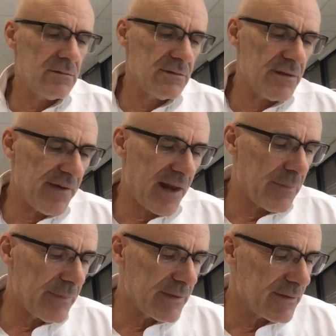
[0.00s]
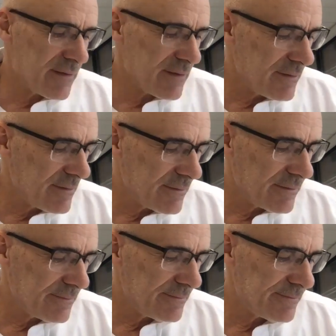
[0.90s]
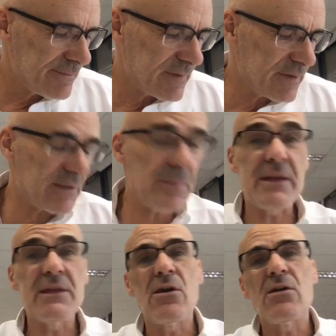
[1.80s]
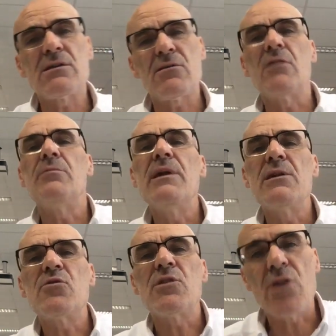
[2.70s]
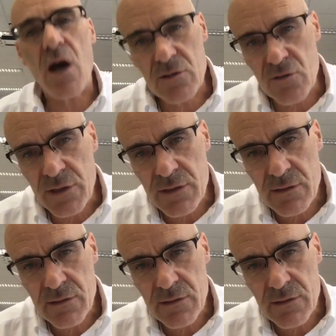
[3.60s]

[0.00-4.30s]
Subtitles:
development, depending also on military doctrine,